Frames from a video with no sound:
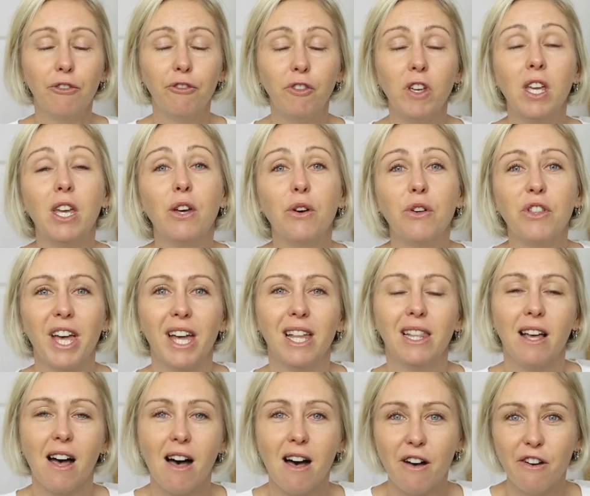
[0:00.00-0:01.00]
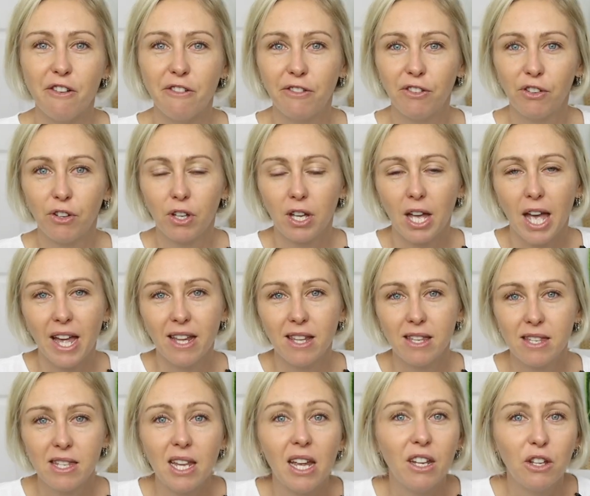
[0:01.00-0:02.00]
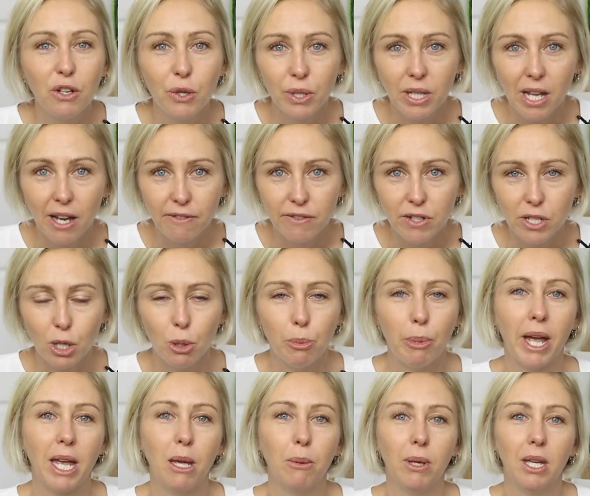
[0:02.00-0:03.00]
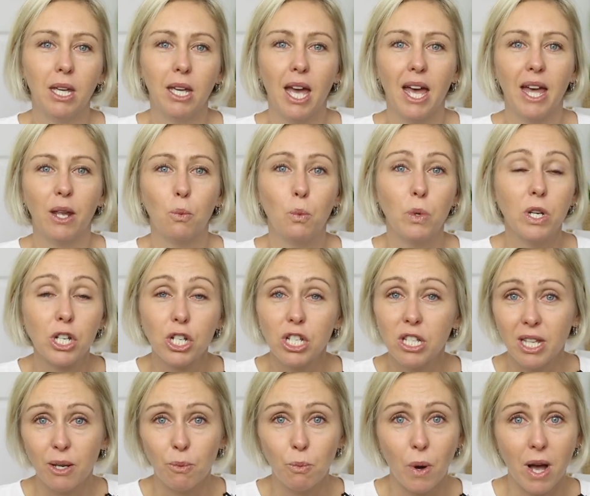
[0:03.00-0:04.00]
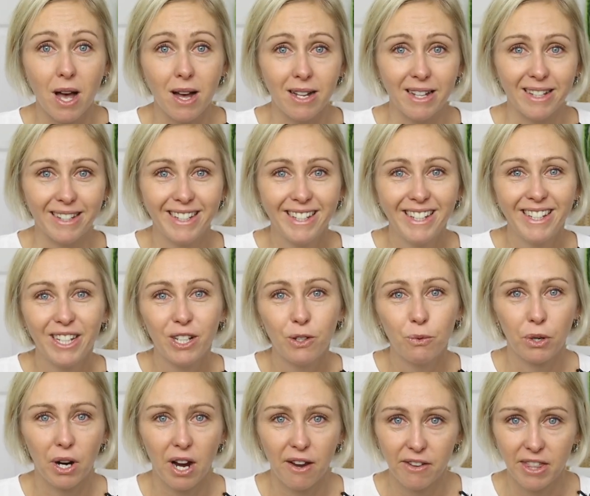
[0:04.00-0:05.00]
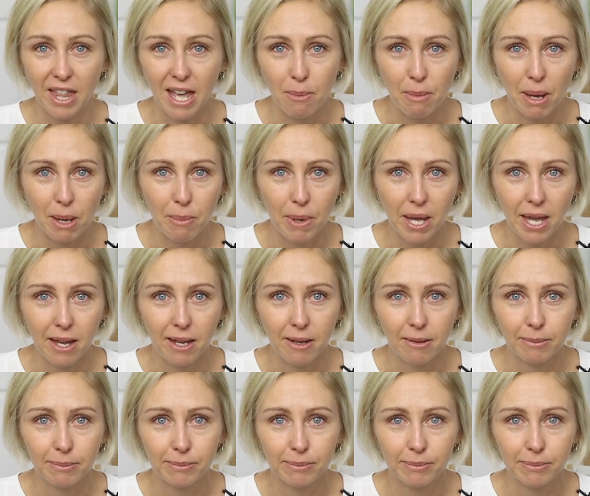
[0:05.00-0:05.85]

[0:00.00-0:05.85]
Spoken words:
feel their love and send your love to your baby and wish them well wherever they may be.